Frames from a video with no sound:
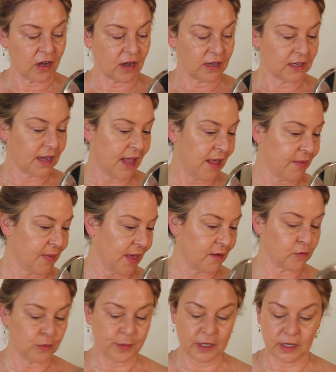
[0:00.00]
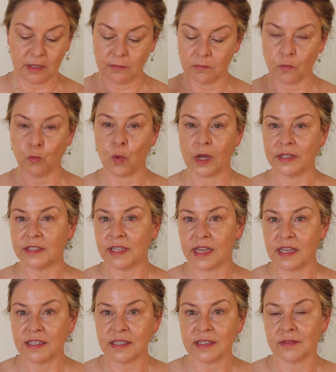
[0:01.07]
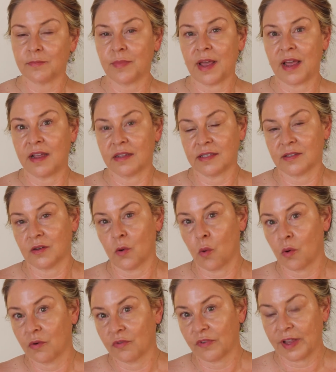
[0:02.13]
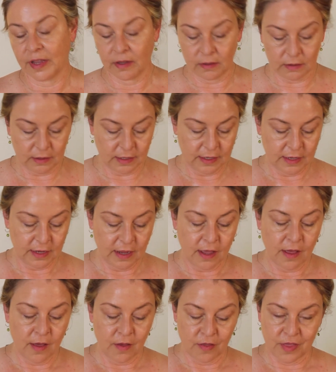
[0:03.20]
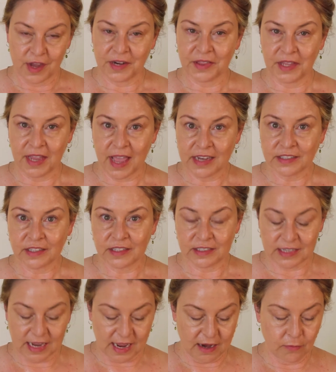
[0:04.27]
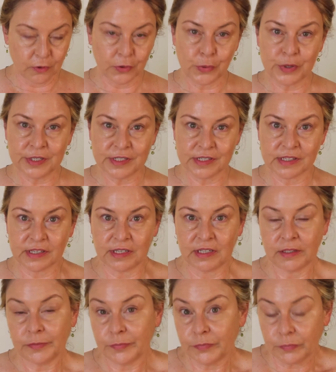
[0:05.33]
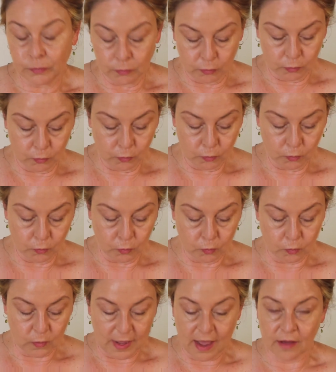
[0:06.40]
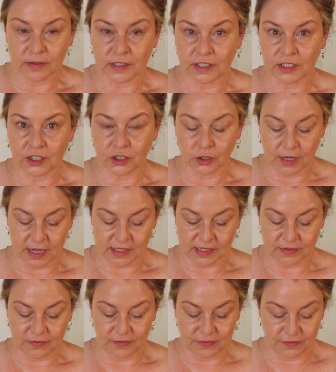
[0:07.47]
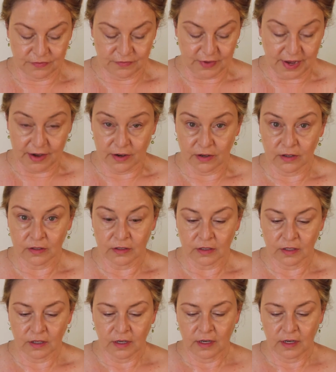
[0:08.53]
on and that will be one test, pass or fail. Then at the end of the day we're going to see how the t-shirt has fared